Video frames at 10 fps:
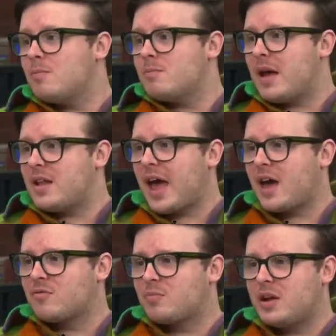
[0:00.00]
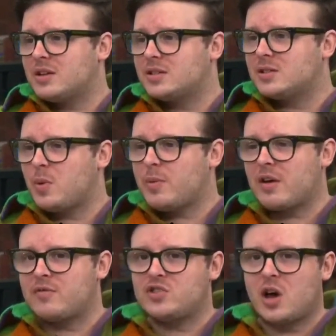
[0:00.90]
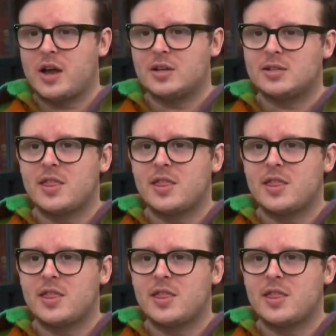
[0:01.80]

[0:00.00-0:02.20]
Men have penises and women have vaginas,